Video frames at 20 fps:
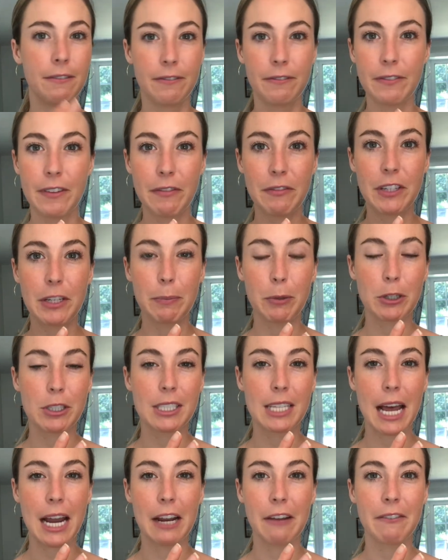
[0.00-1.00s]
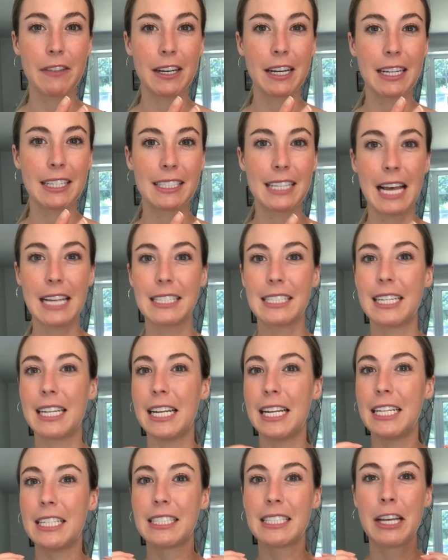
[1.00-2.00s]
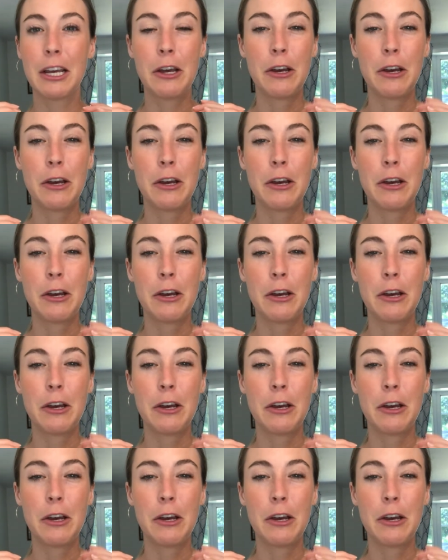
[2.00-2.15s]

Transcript: 50% of the necessities,